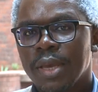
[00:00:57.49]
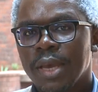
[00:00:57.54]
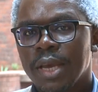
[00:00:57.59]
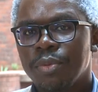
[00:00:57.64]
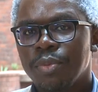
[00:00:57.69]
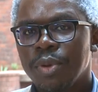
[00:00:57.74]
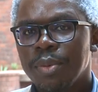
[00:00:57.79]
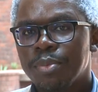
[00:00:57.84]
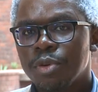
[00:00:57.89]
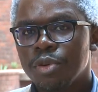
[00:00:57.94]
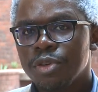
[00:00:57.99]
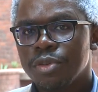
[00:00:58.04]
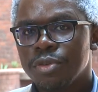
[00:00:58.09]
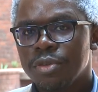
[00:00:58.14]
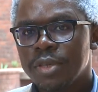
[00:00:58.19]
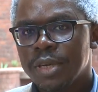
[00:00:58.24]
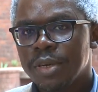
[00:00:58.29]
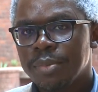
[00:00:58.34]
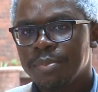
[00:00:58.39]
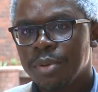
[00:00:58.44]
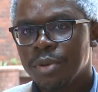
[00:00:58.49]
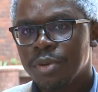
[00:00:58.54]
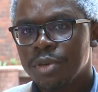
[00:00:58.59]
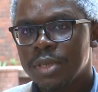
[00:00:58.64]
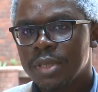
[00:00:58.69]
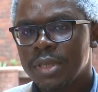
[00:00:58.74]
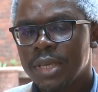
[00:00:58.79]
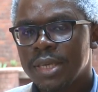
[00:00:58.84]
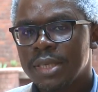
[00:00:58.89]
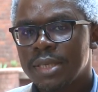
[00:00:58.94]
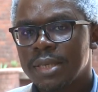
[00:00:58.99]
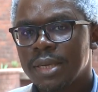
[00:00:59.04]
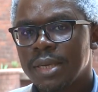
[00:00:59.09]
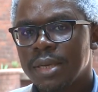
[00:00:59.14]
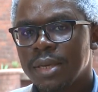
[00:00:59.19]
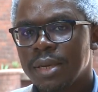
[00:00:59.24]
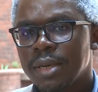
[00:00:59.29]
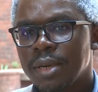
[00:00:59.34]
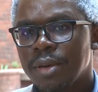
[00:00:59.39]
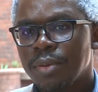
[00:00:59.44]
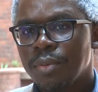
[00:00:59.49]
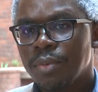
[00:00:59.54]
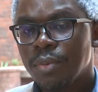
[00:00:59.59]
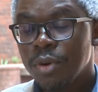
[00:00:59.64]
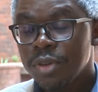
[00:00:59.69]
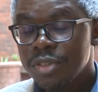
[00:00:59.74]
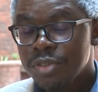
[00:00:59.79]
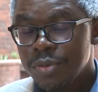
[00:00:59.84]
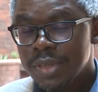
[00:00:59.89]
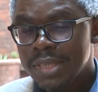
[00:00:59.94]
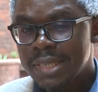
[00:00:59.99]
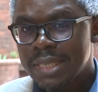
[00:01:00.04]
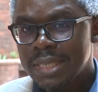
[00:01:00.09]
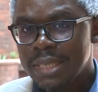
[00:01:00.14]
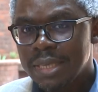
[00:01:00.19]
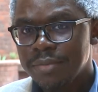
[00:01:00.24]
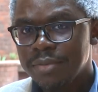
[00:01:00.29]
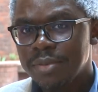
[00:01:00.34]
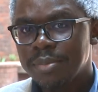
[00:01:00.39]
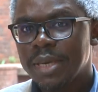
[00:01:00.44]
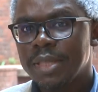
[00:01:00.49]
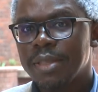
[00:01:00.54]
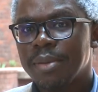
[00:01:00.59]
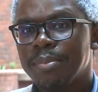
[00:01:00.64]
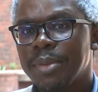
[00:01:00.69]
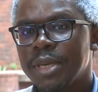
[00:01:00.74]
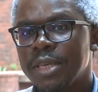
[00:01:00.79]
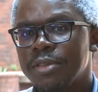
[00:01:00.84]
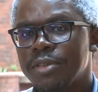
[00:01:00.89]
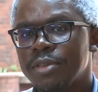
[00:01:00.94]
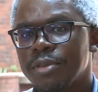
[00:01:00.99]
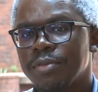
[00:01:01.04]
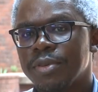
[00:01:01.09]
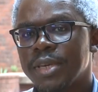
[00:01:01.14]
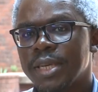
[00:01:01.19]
And we produced a report that was received by the Ministry of